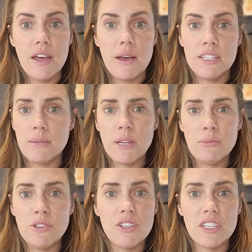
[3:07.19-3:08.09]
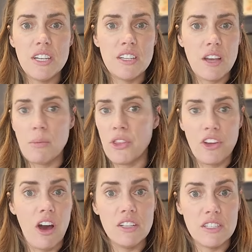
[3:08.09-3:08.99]
Sometimes you just need to talk about the
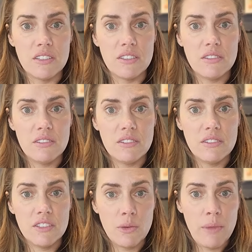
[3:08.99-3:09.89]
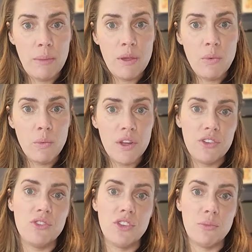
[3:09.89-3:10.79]
causes. So maybe when you
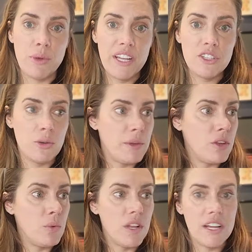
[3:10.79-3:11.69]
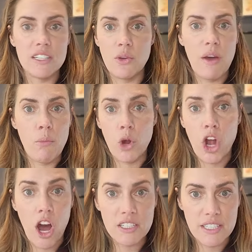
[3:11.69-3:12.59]
do your brainstorming, you realize you have more
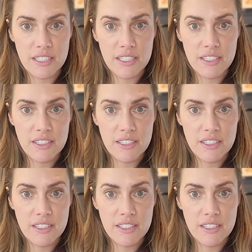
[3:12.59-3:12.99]
causes